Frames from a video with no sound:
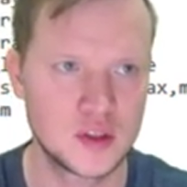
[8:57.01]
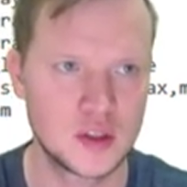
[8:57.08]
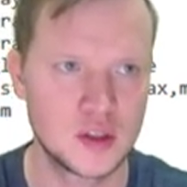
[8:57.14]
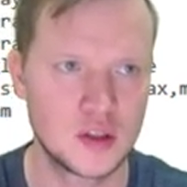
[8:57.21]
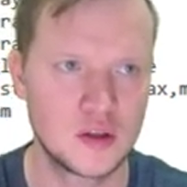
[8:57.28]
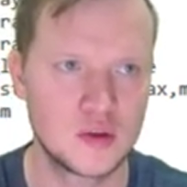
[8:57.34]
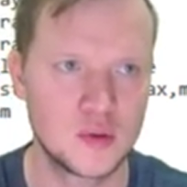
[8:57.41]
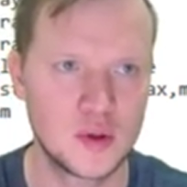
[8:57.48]

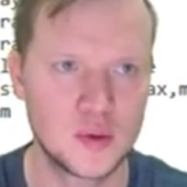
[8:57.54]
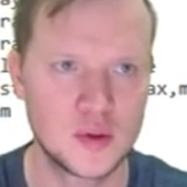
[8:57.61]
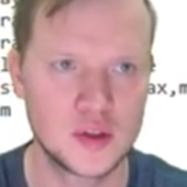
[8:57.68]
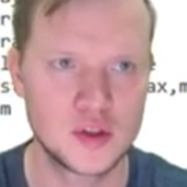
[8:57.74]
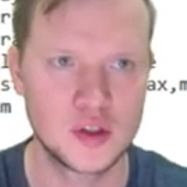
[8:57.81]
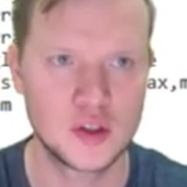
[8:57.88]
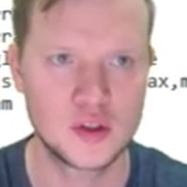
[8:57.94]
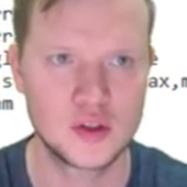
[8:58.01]
So we will
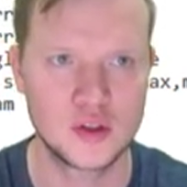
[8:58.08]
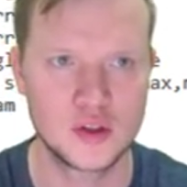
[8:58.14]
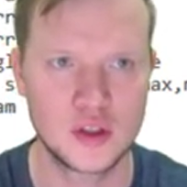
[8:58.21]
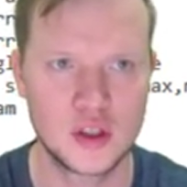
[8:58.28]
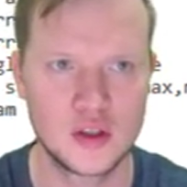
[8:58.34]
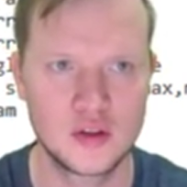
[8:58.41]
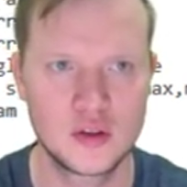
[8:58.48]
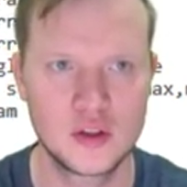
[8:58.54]
start to
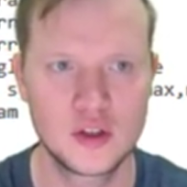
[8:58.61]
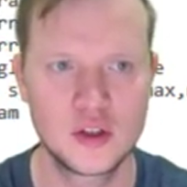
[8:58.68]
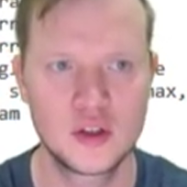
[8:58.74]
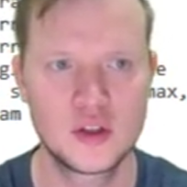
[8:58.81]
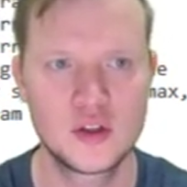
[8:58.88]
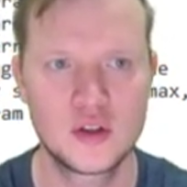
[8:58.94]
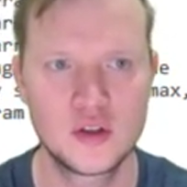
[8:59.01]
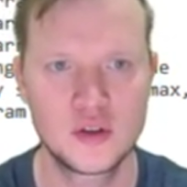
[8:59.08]
now
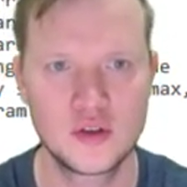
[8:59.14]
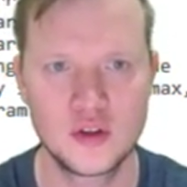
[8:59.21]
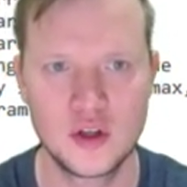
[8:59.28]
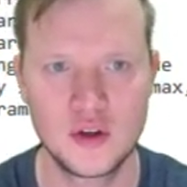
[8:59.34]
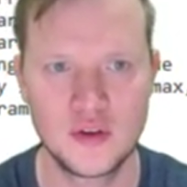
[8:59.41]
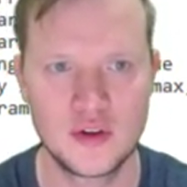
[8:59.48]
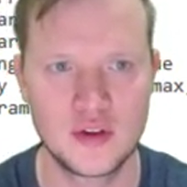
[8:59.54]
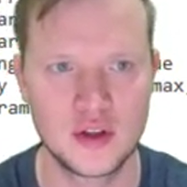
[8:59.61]
do
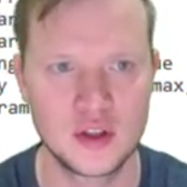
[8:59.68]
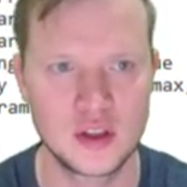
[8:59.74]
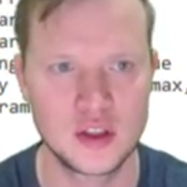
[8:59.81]
everything.